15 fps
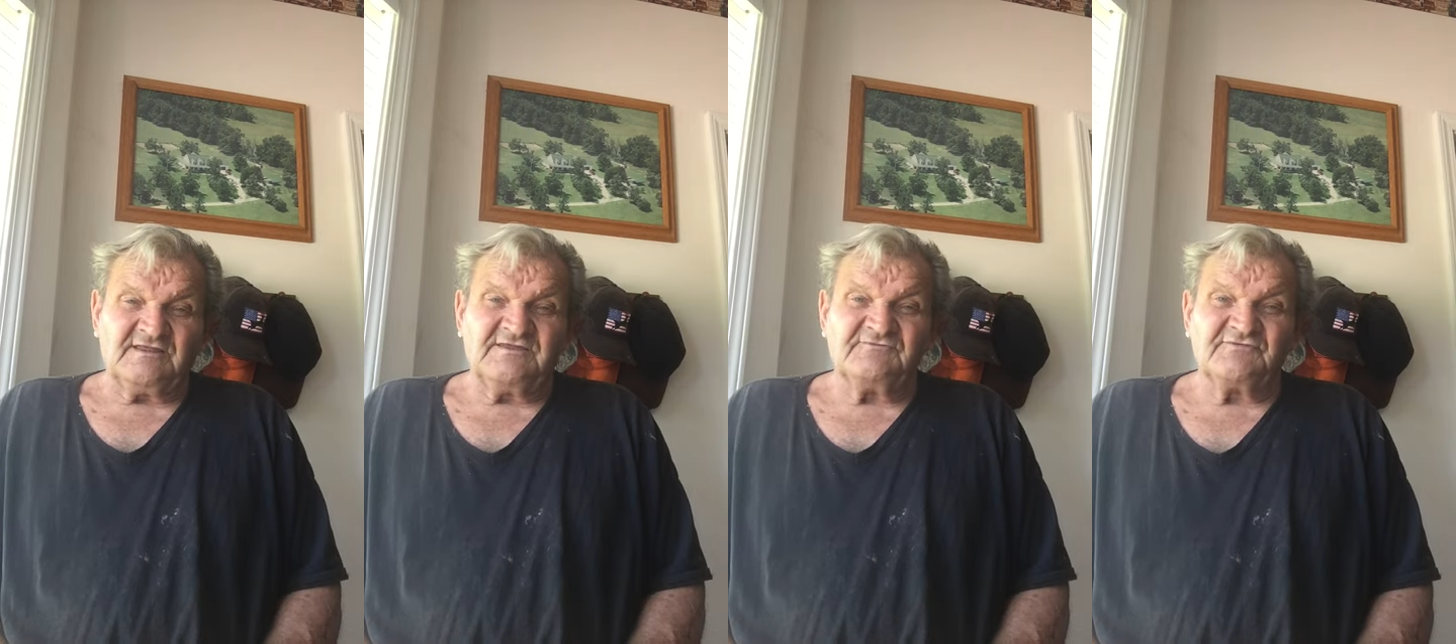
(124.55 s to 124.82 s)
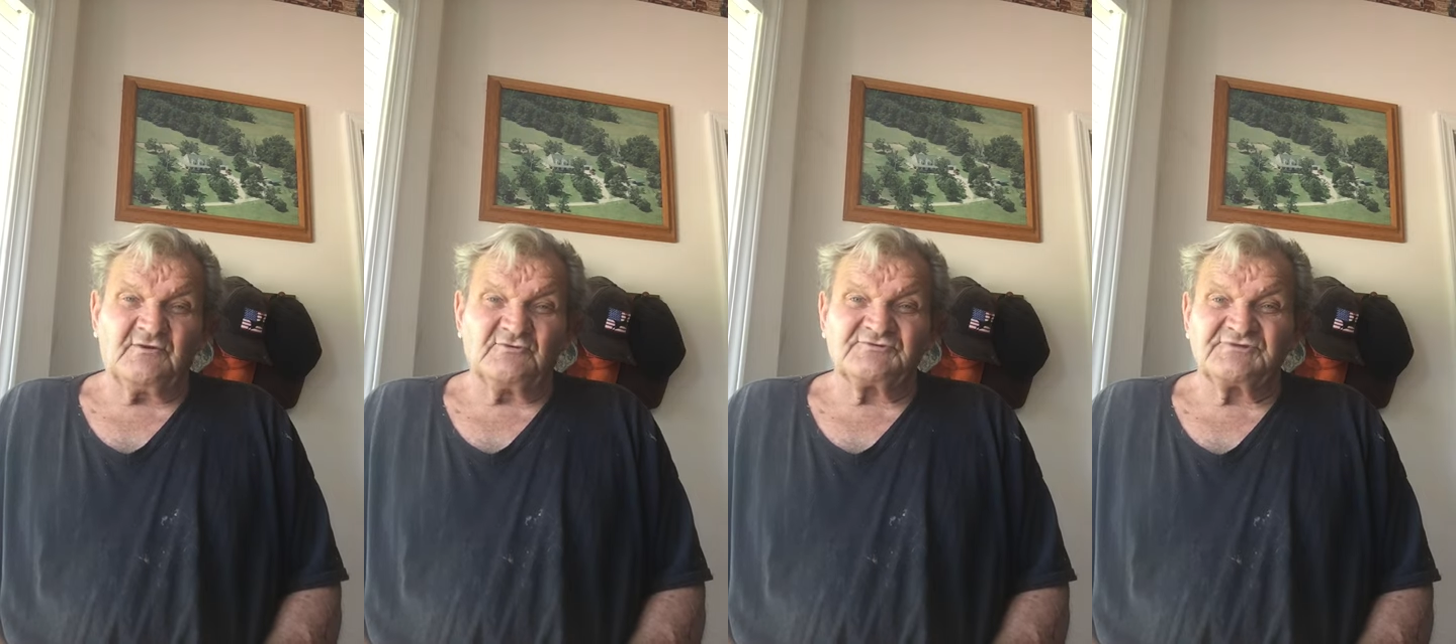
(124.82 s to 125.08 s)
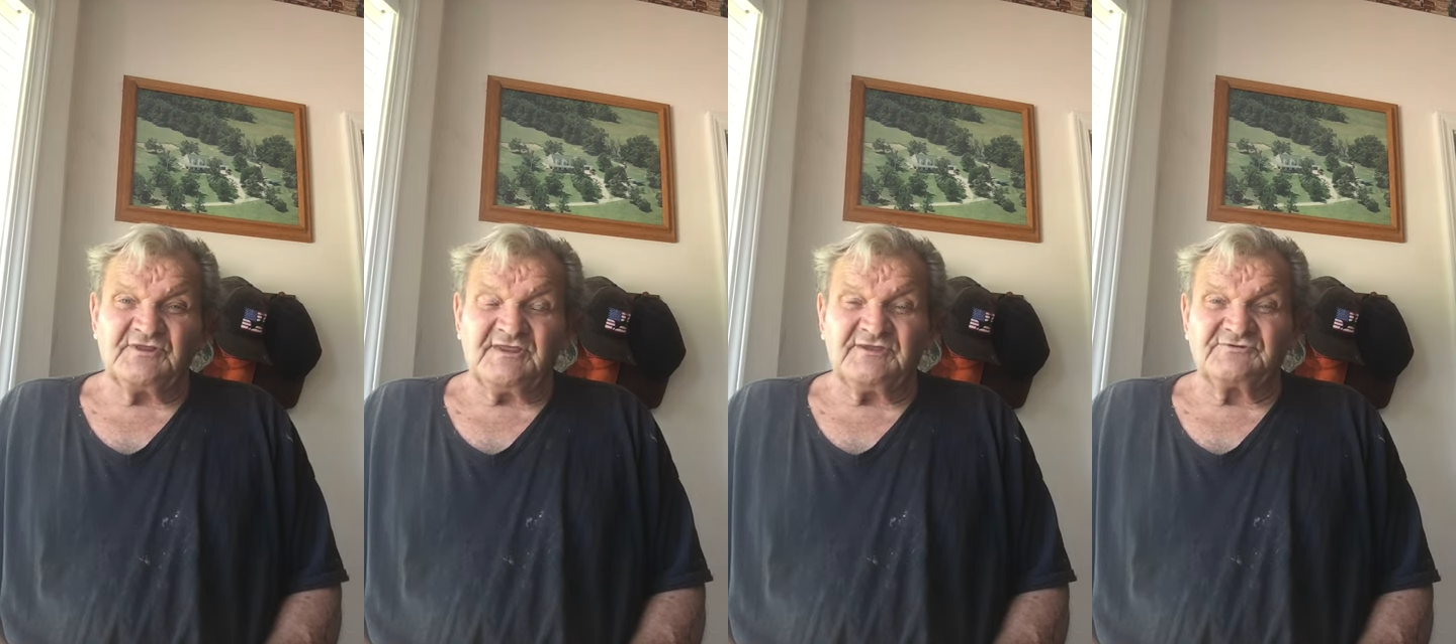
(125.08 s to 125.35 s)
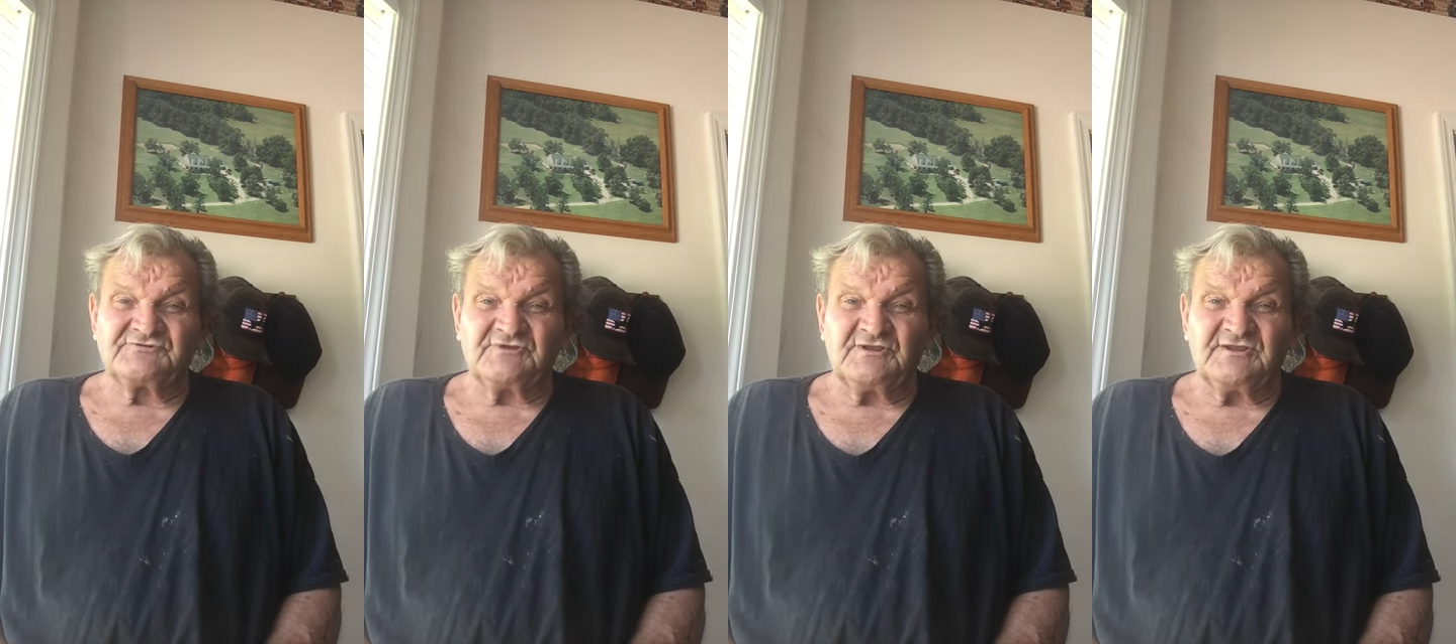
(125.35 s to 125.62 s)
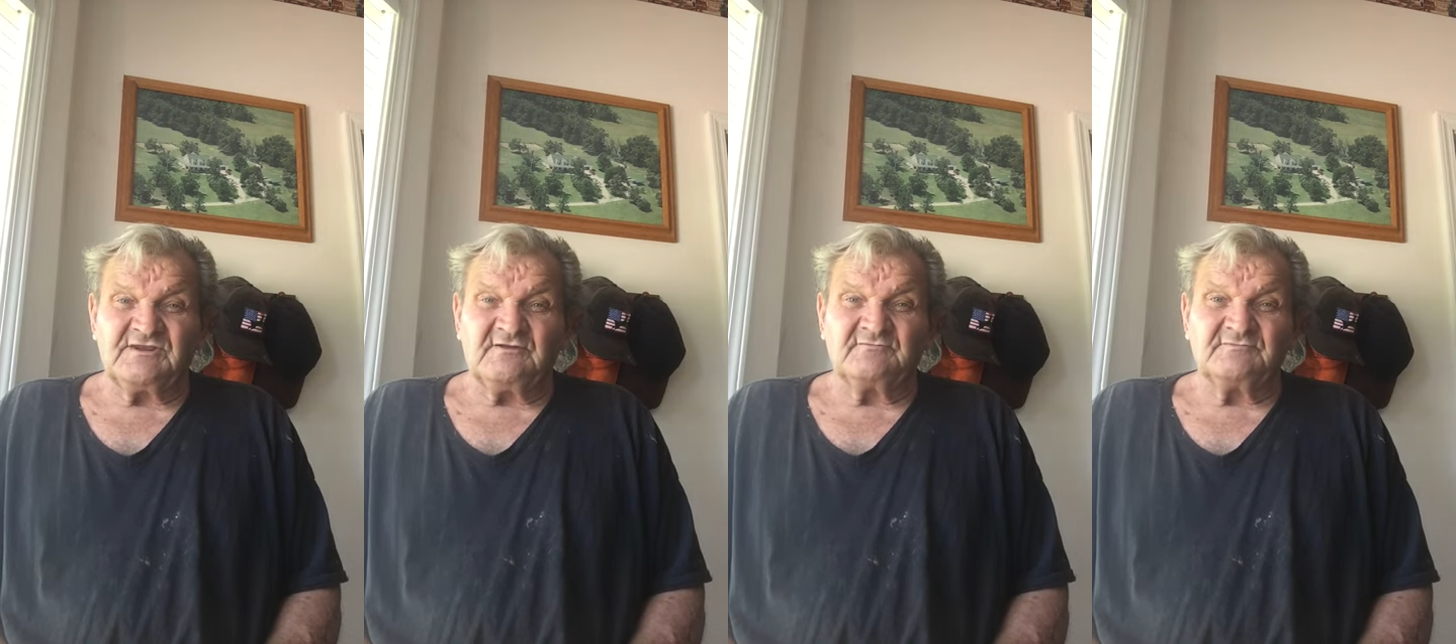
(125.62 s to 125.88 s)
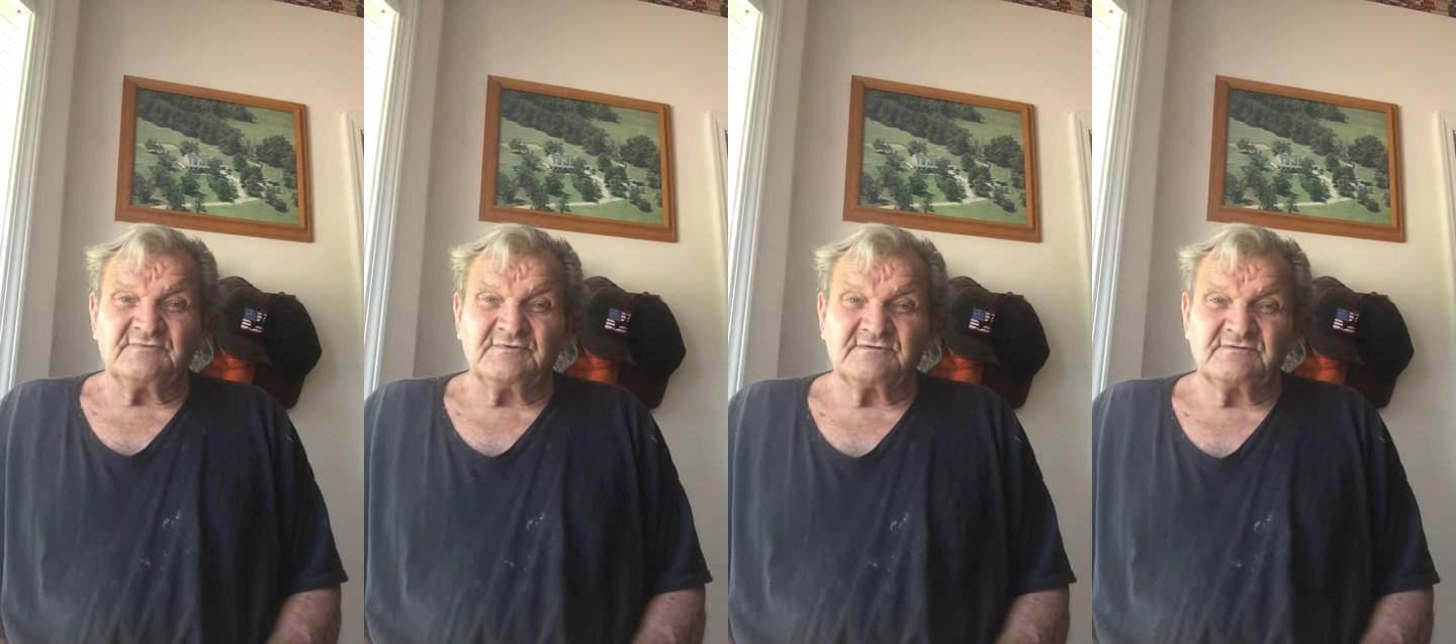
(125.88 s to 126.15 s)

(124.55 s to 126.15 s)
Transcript: leave those things to Him.